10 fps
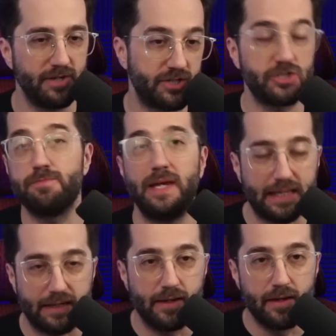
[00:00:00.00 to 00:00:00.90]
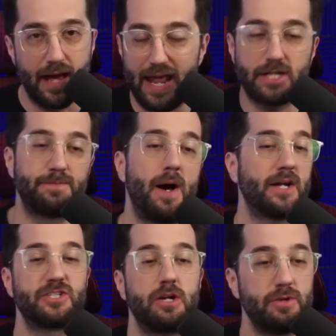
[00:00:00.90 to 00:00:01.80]
This is me, an
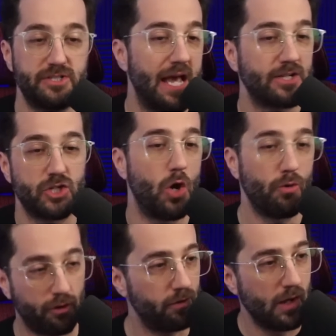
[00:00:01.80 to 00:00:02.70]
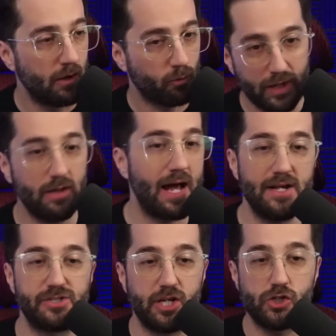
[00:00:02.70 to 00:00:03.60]
Xbox Series X owner,
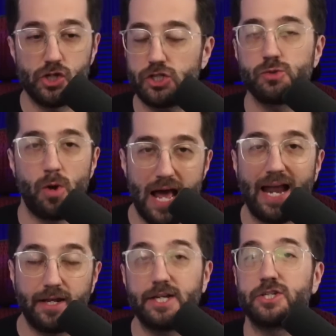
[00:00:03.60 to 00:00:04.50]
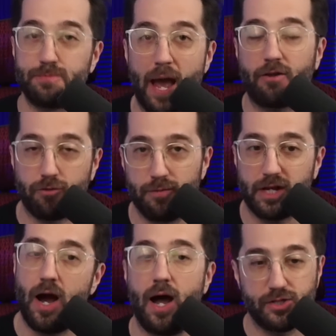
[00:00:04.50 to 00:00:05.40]
realizing just what I can expect from the
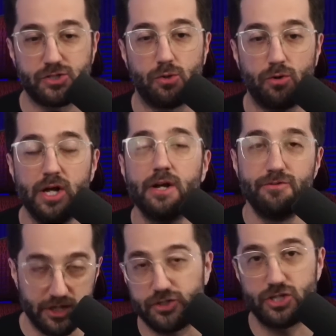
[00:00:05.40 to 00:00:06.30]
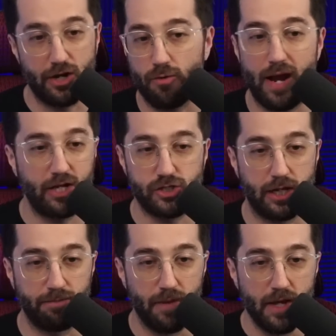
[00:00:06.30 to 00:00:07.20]
console this
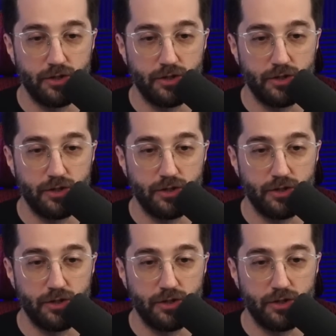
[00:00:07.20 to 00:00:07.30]
generation.